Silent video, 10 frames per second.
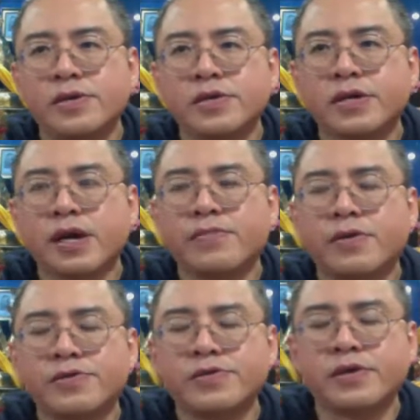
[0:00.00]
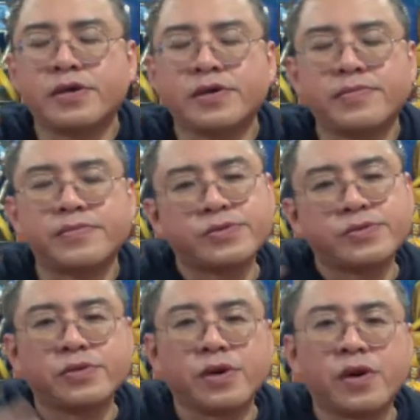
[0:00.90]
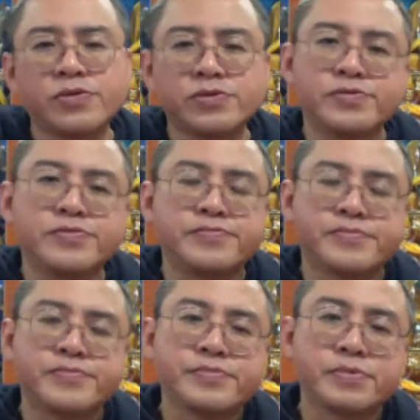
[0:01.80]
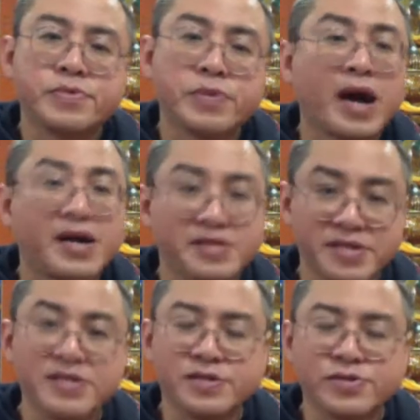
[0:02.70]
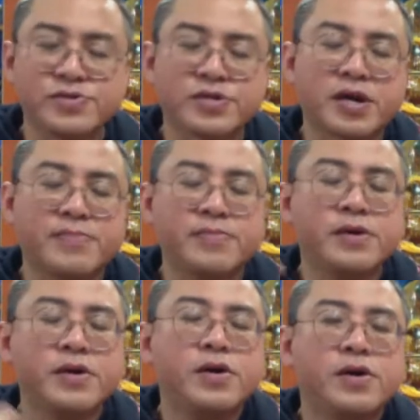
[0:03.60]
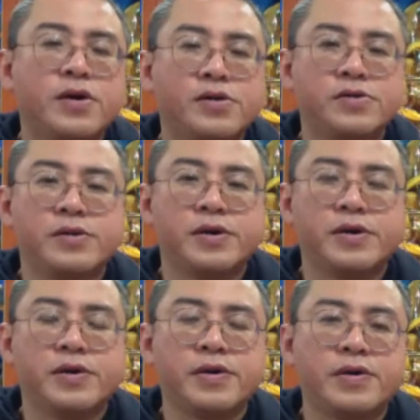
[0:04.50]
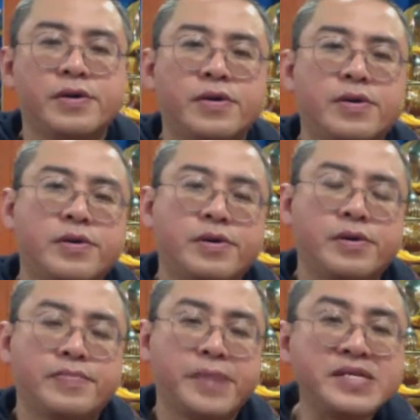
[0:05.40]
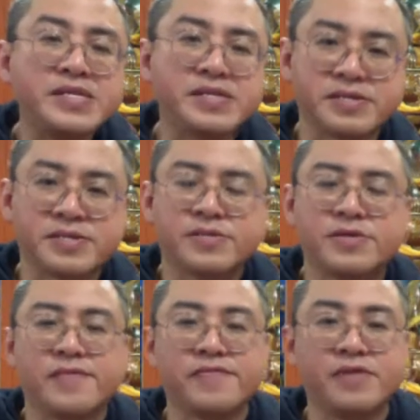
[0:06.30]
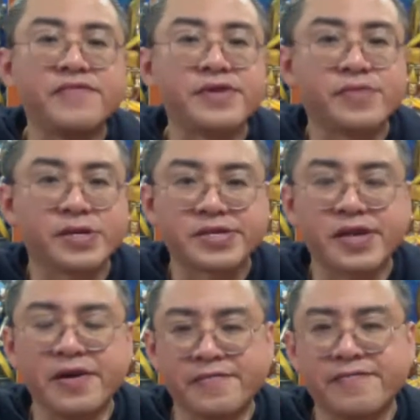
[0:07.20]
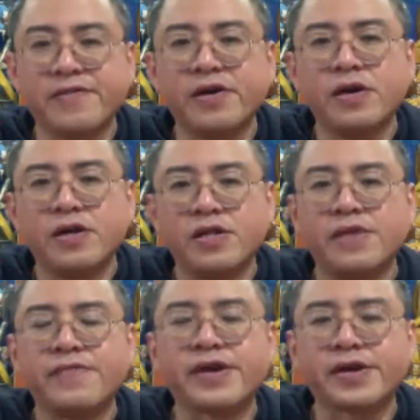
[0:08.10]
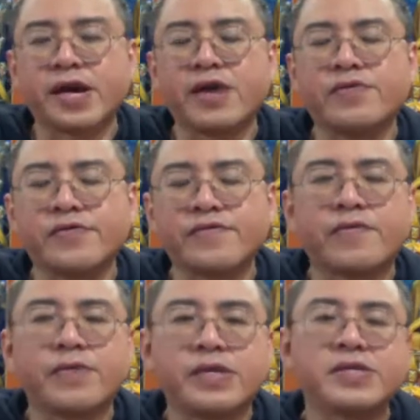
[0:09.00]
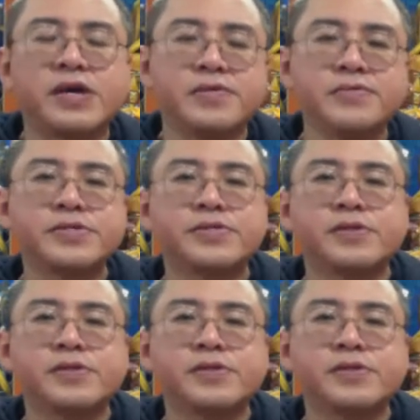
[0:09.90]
ought to, or ideally should come on the basis of loving oneself, loving and caring for oneself.